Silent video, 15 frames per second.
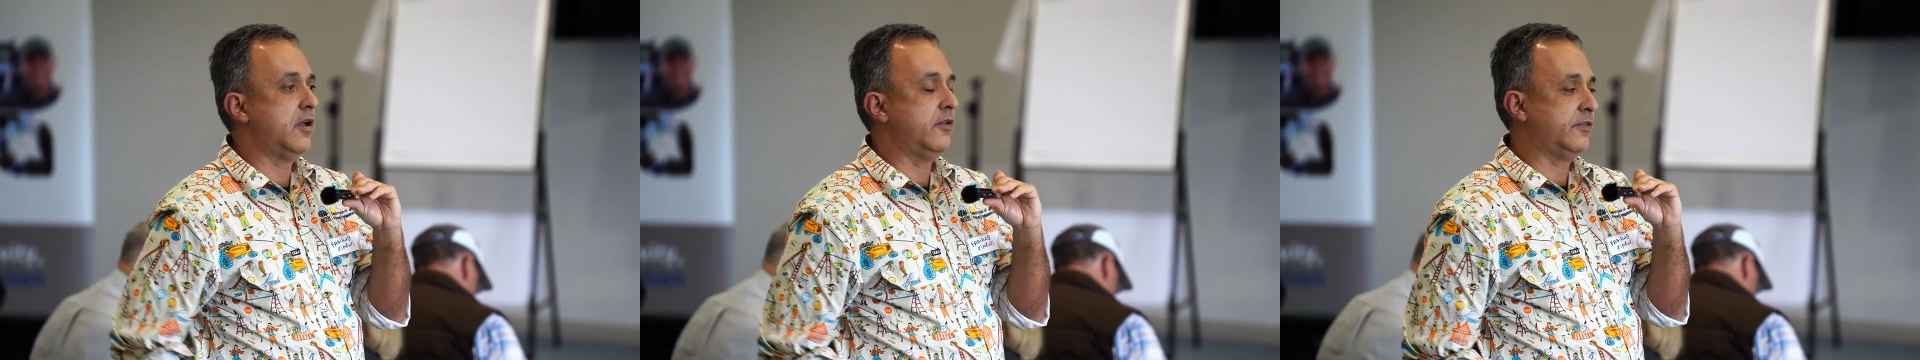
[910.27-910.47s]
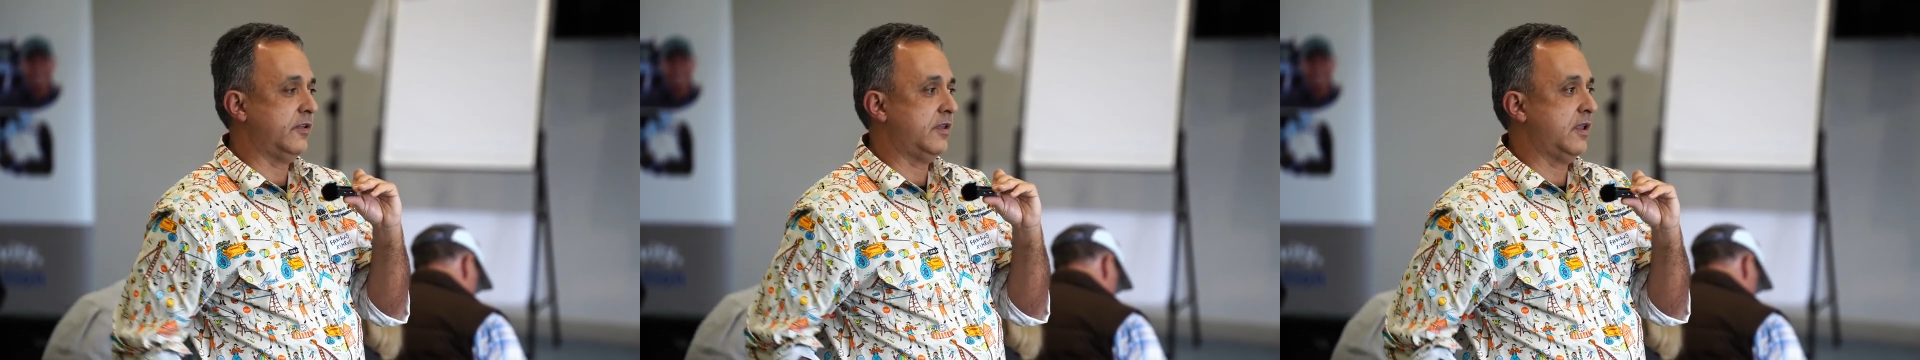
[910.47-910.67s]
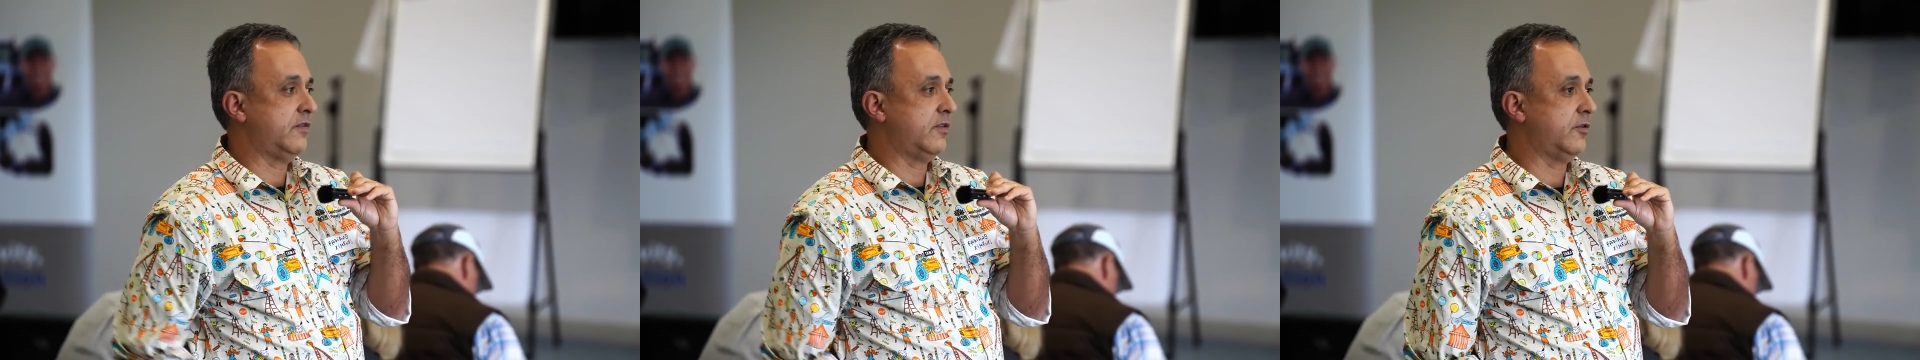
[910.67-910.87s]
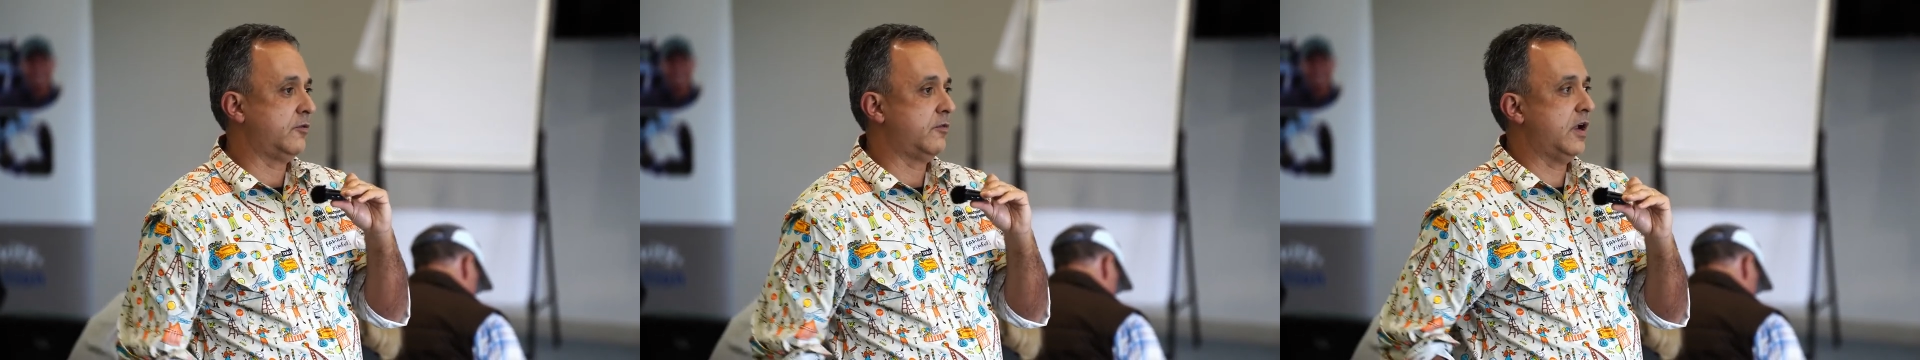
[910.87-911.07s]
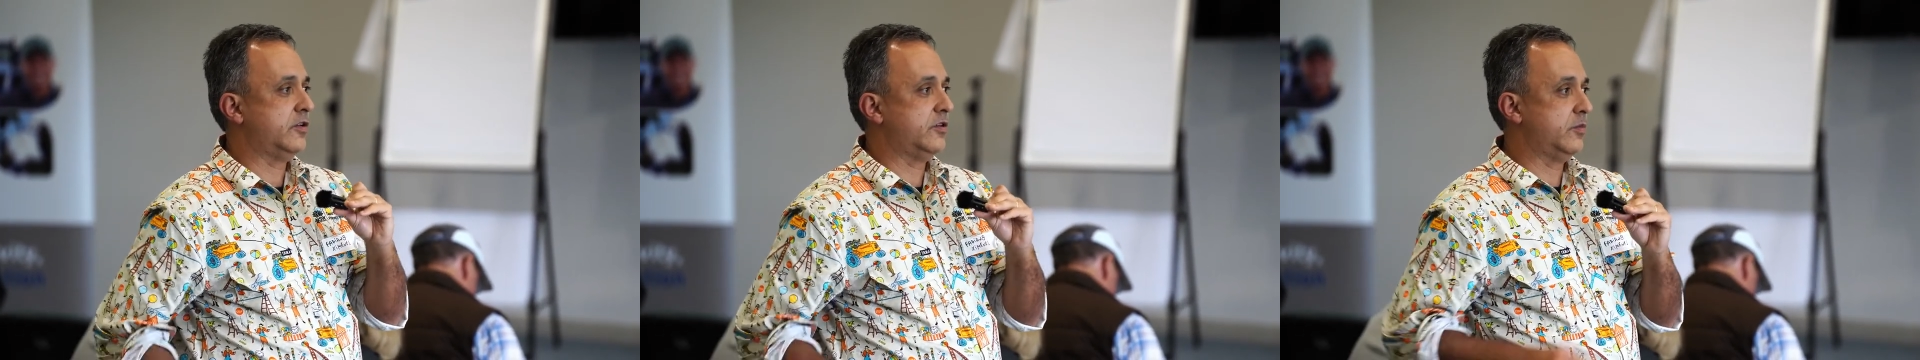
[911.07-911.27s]
no, so that's a
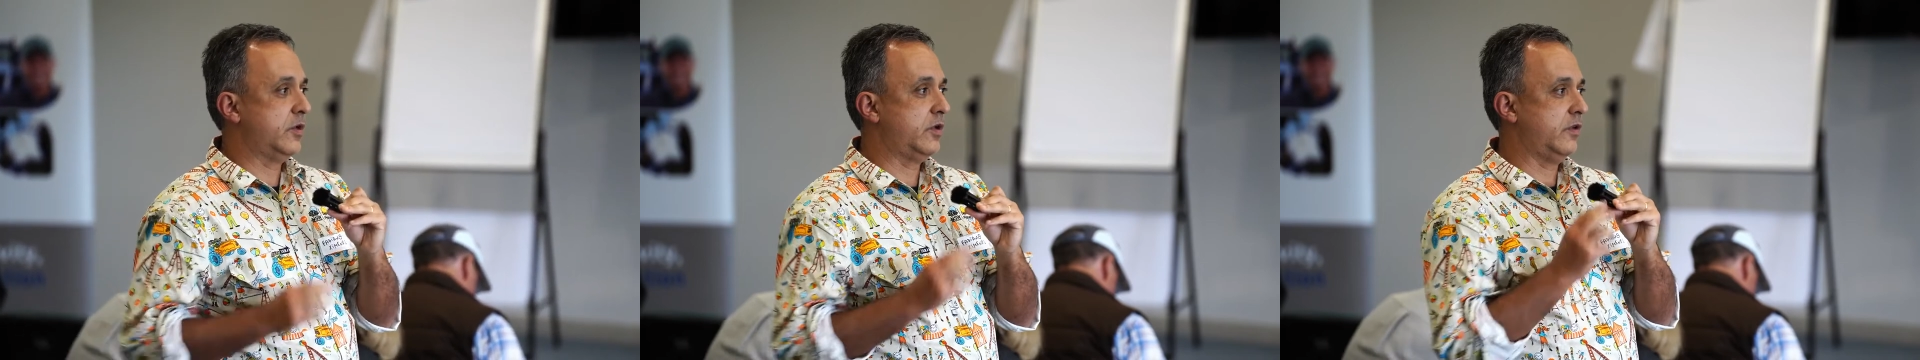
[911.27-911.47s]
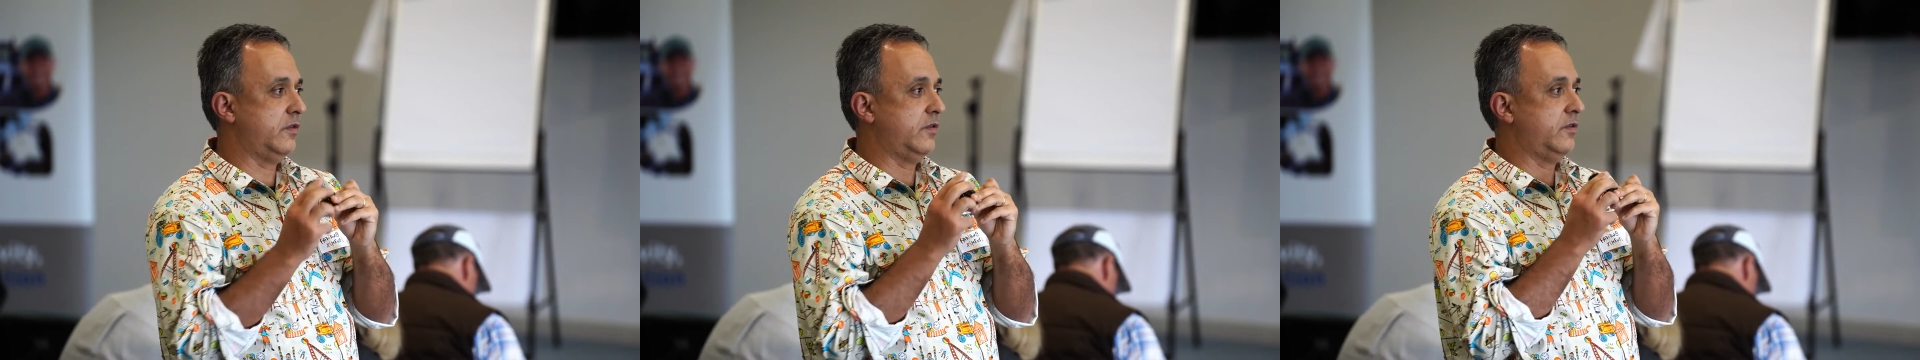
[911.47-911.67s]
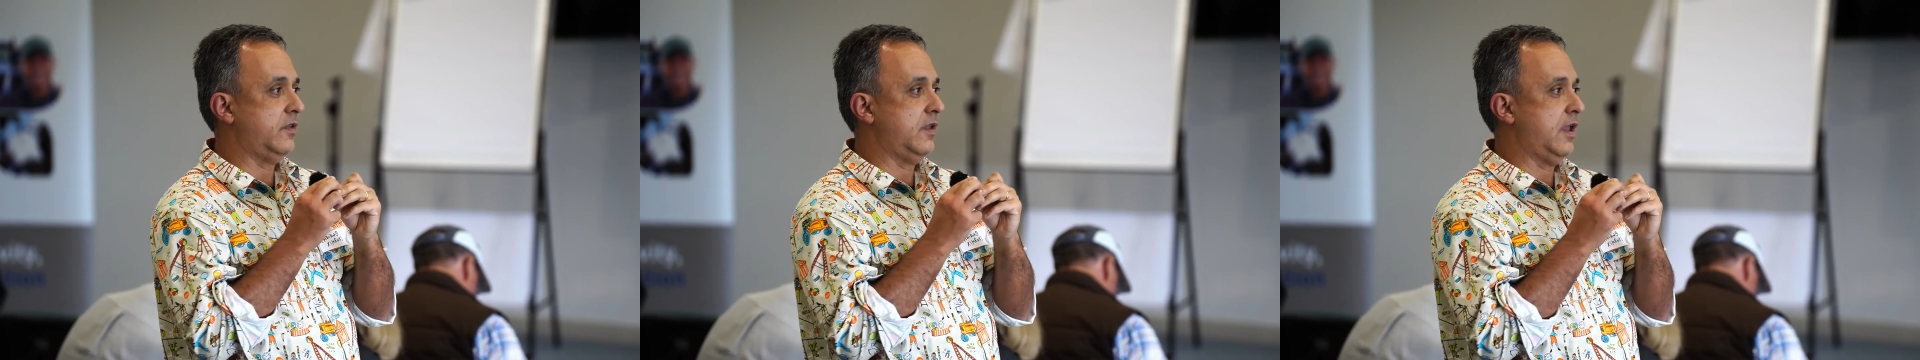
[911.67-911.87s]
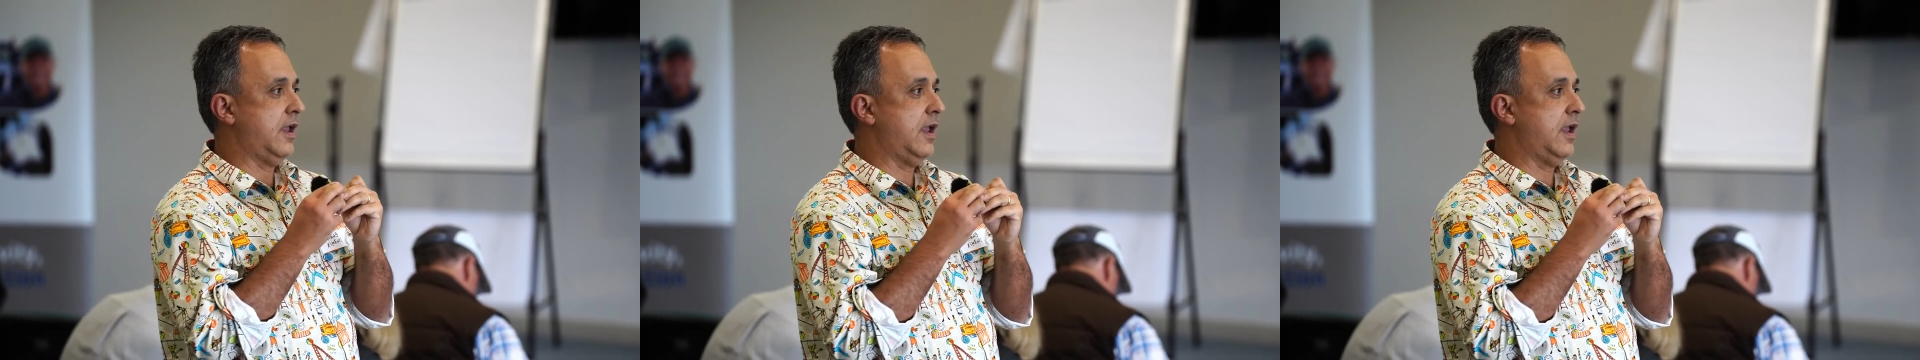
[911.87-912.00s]
good question, because